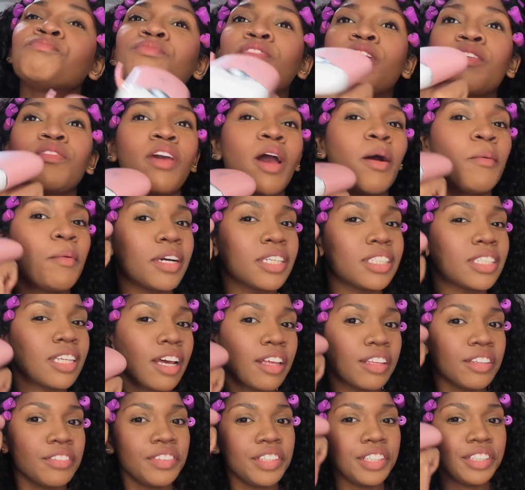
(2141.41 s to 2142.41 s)
If y'all watch the
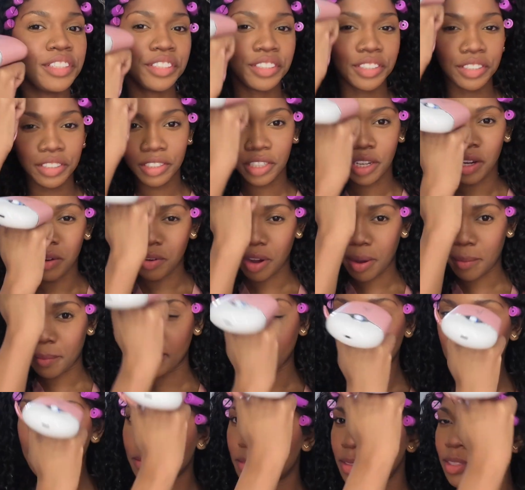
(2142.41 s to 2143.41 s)
other video, you'll know why my
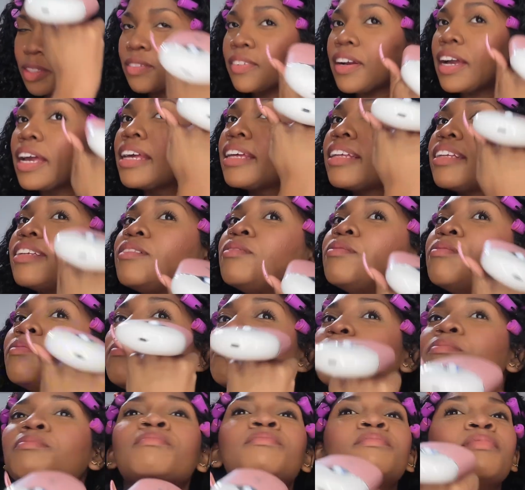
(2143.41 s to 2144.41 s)
lips are red.
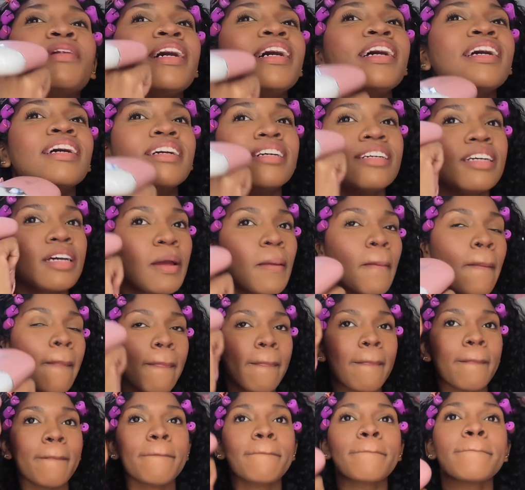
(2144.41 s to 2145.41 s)
But
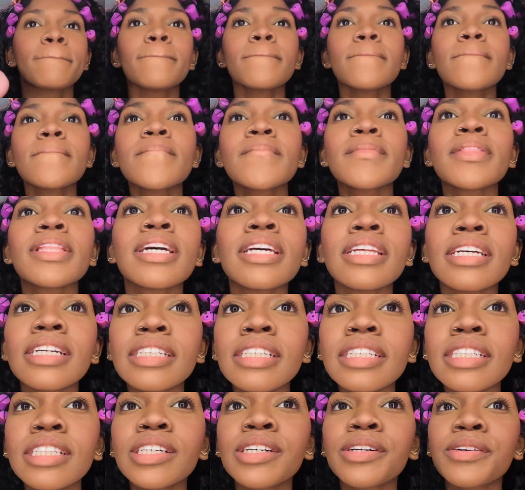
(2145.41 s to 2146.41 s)
they're
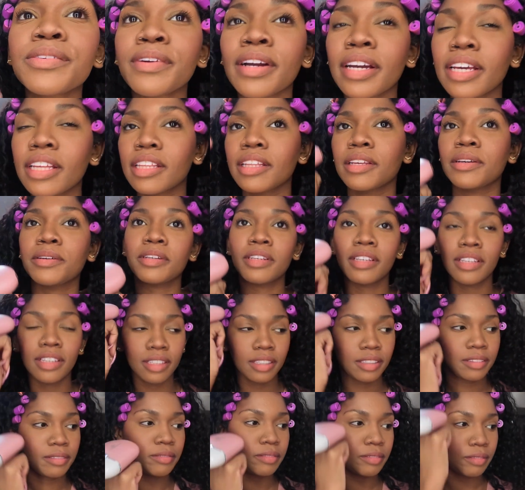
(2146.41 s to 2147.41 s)
still red,
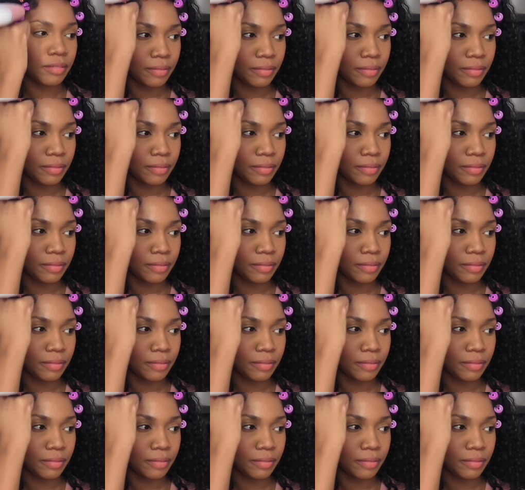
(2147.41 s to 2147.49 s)
okay.